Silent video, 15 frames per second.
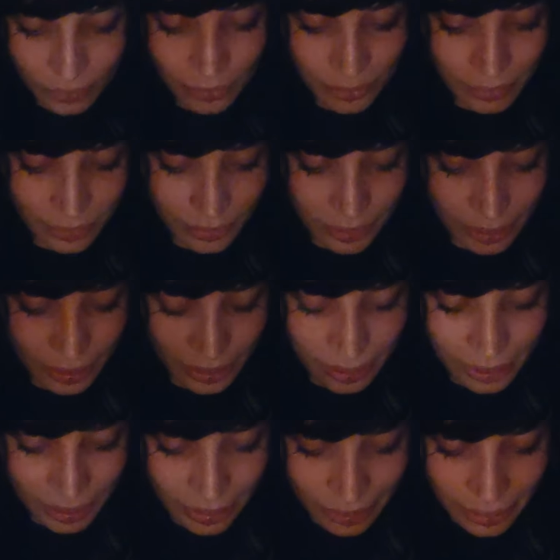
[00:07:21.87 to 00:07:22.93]
Swords,
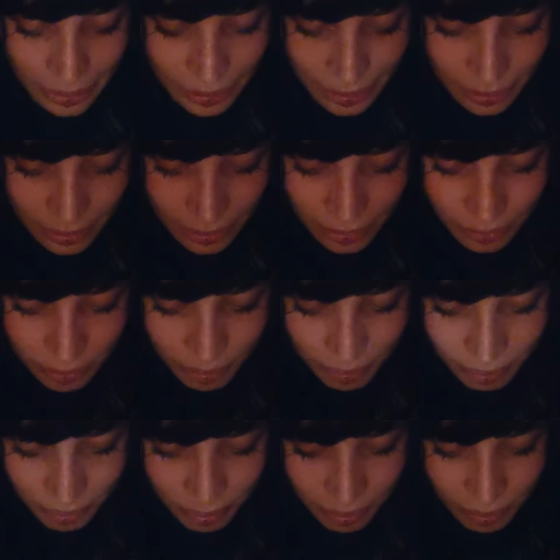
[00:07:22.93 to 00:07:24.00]
it's like
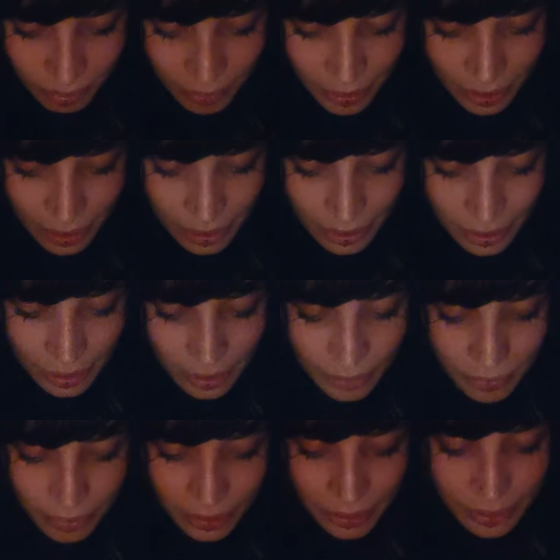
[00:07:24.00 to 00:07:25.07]

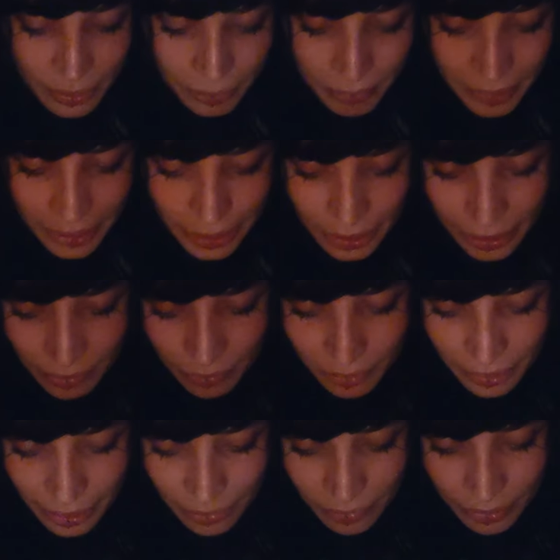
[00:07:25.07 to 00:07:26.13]
you want a new beginning
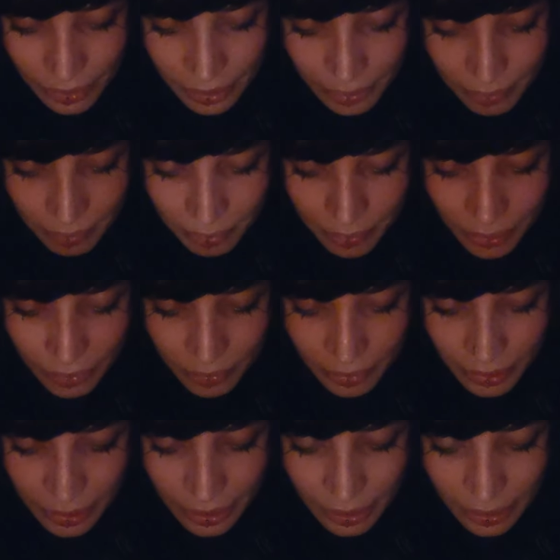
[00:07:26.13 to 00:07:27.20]
without them. You
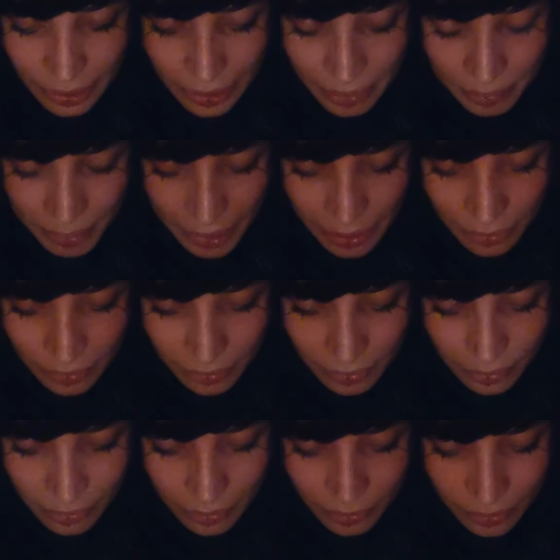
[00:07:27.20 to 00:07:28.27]
want to cut them
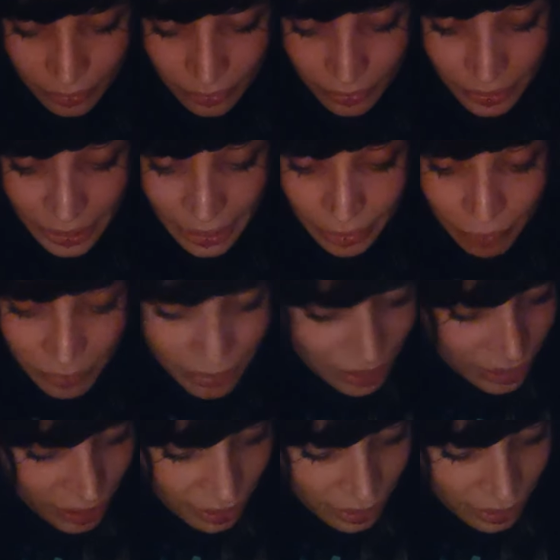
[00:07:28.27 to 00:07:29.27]
out, or they want to